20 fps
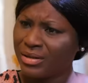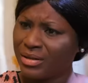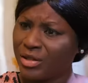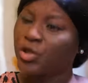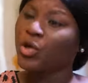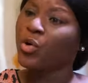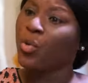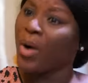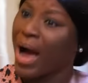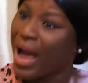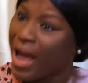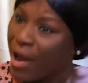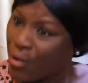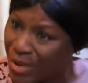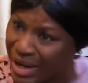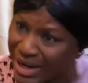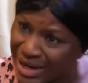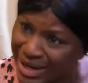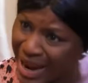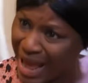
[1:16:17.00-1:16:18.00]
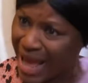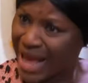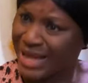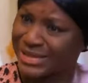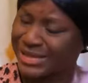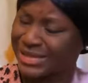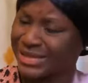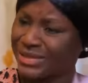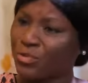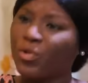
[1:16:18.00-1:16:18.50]
You are a
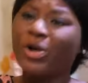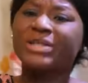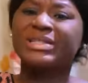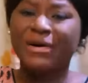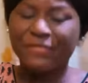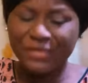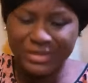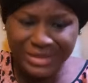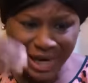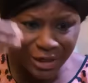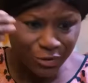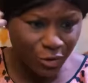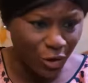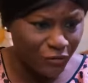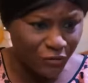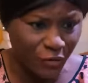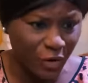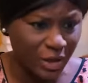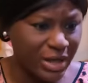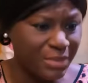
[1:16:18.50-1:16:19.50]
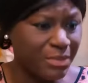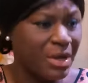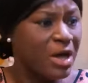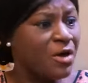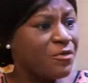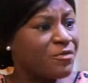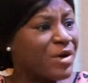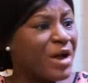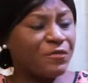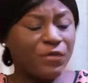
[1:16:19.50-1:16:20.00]
witness. What haven't I done for him?
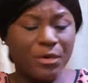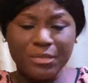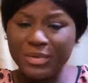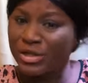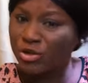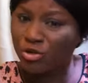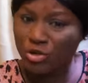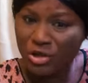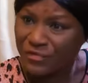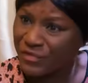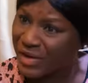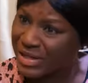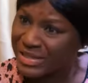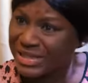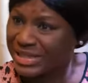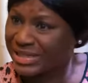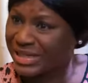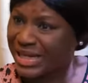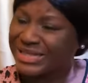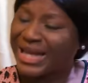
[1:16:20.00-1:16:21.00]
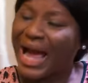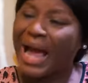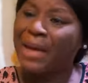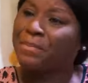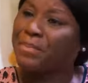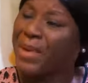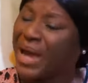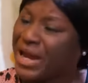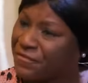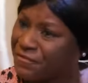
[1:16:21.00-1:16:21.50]
Right from his university days, I
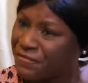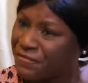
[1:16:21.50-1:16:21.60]
paid